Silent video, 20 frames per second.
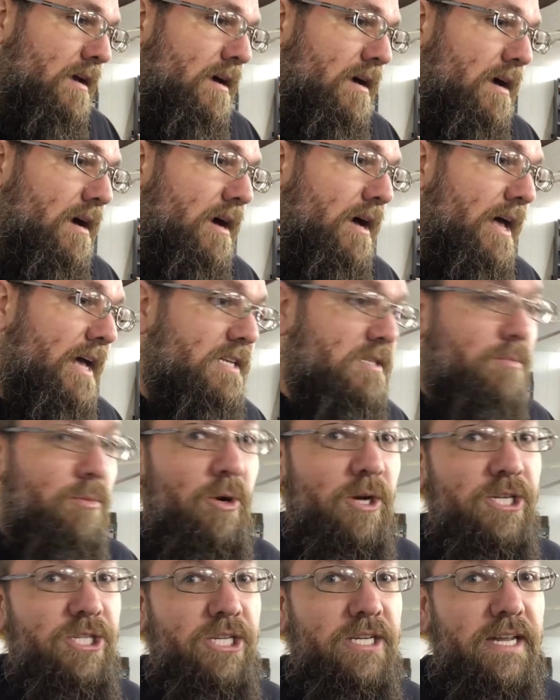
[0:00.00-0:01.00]

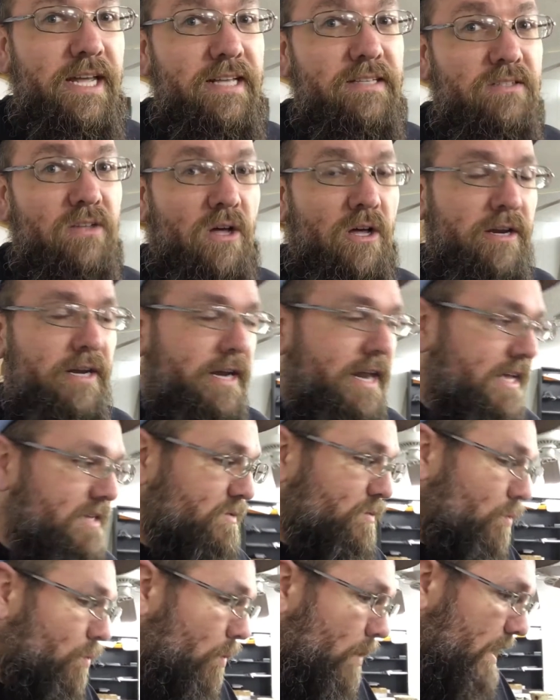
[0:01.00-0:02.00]
expiration dates on it
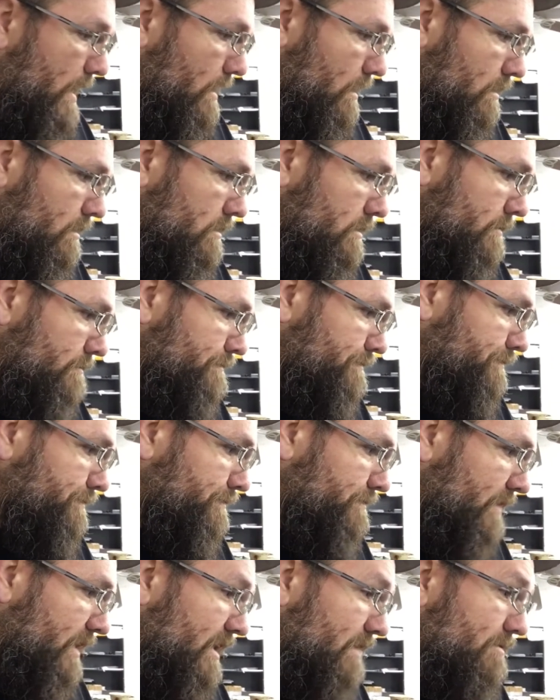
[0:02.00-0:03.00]
as well,
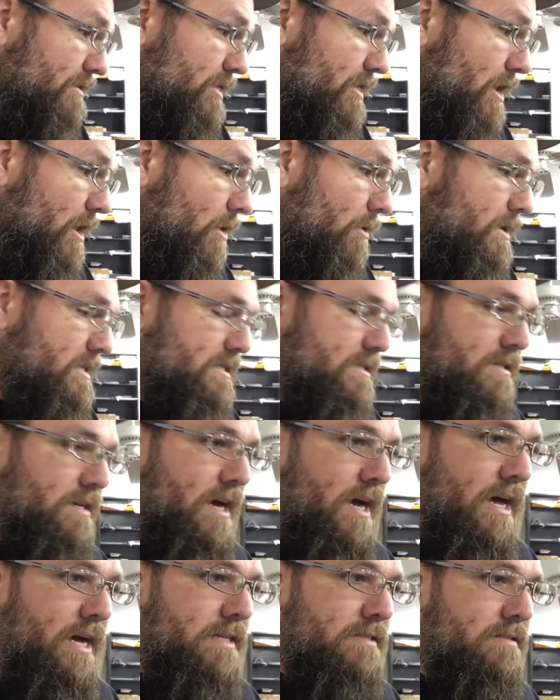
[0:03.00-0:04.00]
even though it's
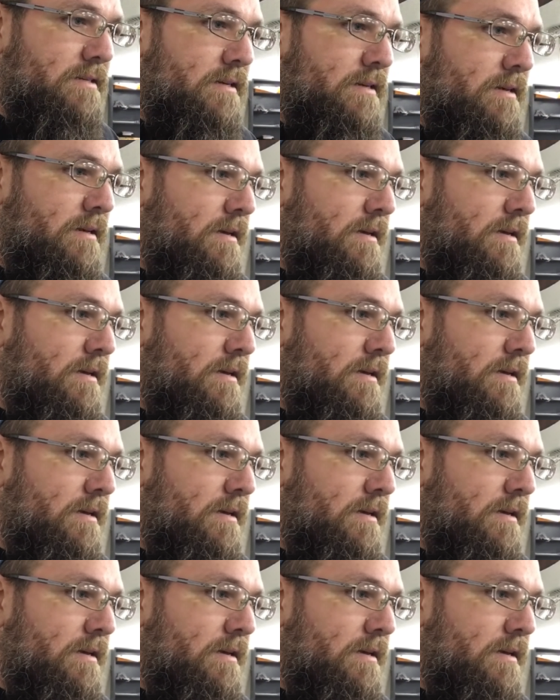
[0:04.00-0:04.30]
not